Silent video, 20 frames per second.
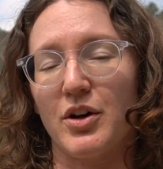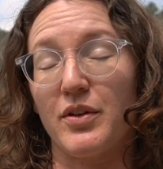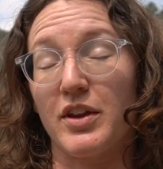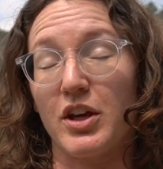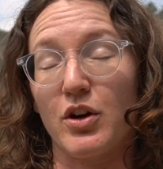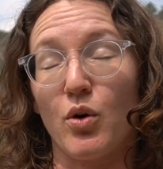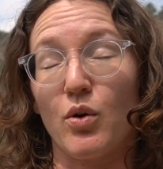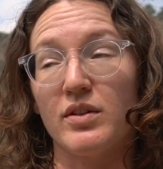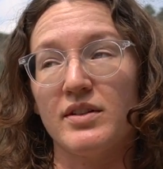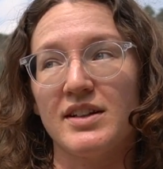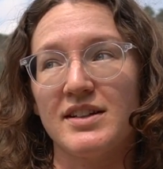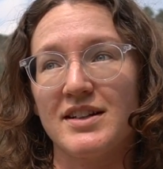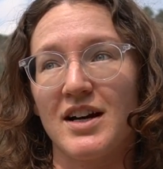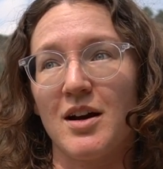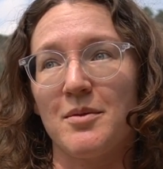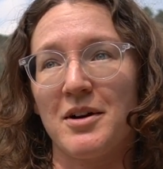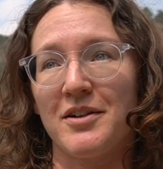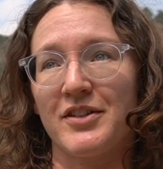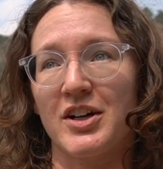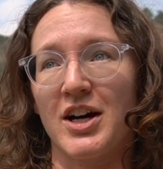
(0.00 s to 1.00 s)
The only
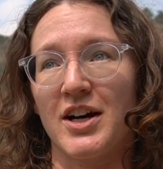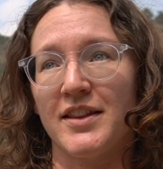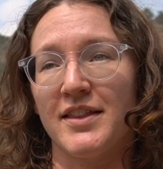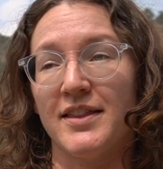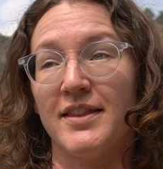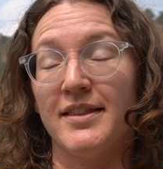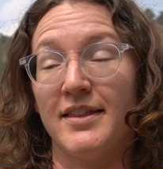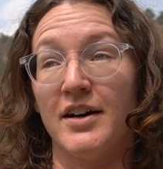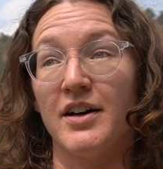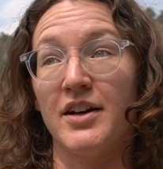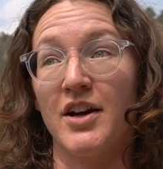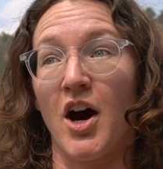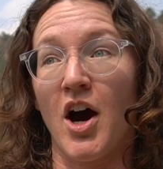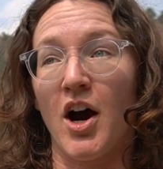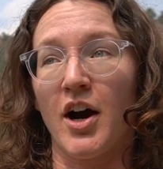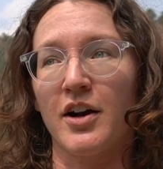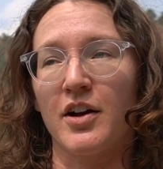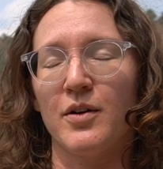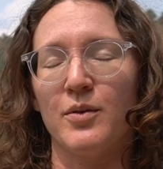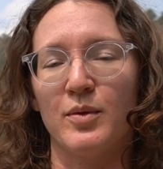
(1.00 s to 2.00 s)
time I've gotten the
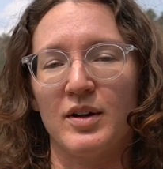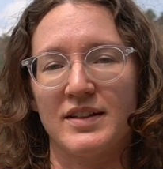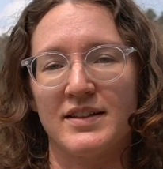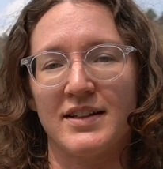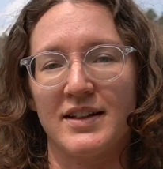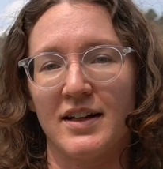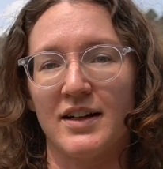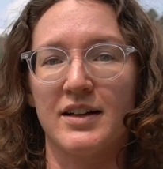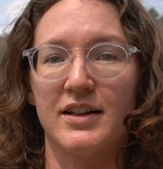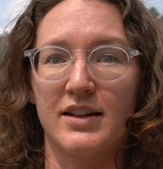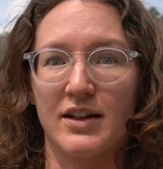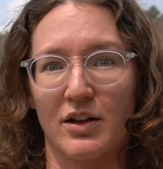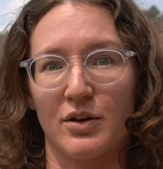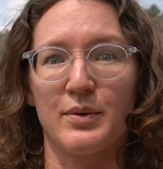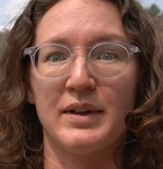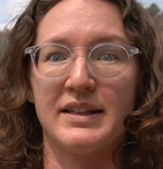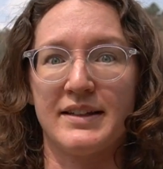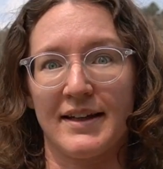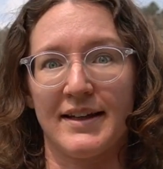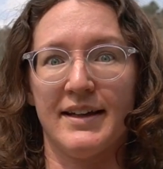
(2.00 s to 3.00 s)
knock was in a La
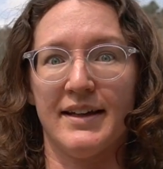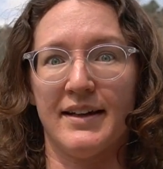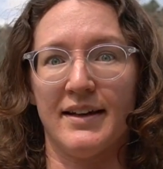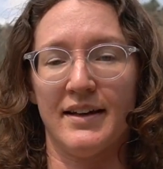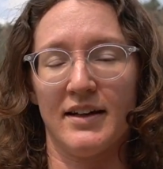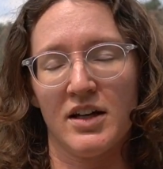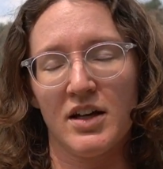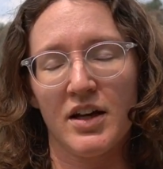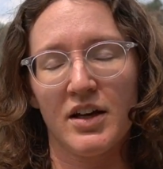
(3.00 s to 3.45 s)
Quinta Inn.